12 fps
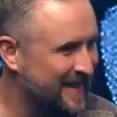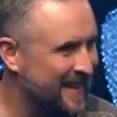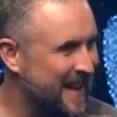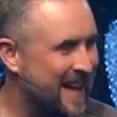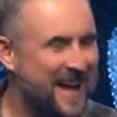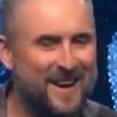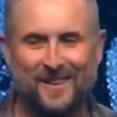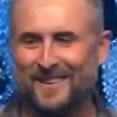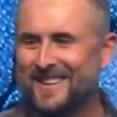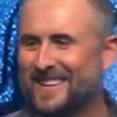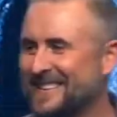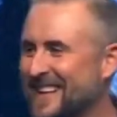I
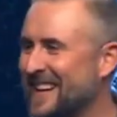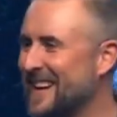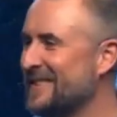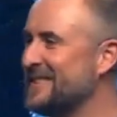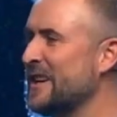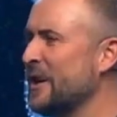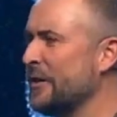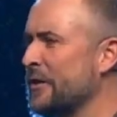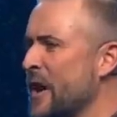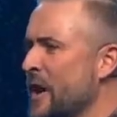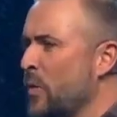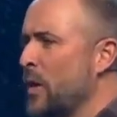don't think that counts. And he goes,
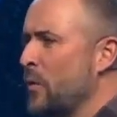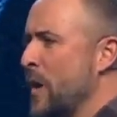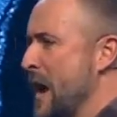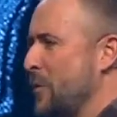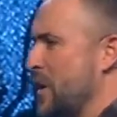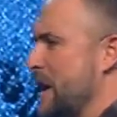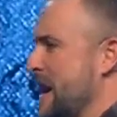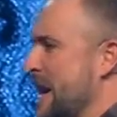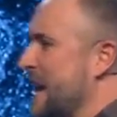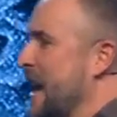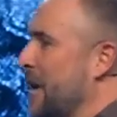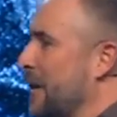well, why wouldn't
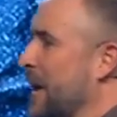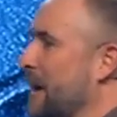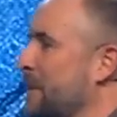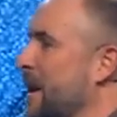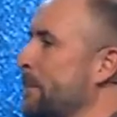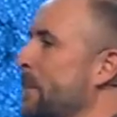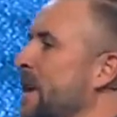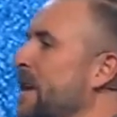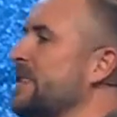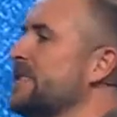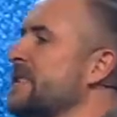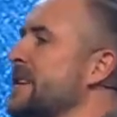it count? I'm like,
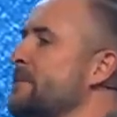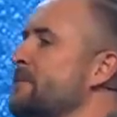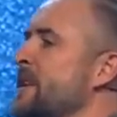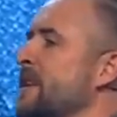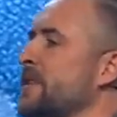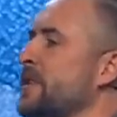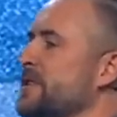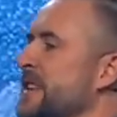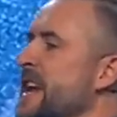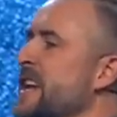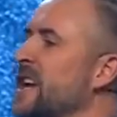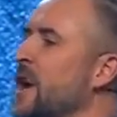because there's
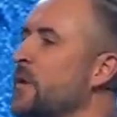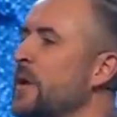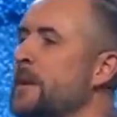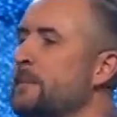a going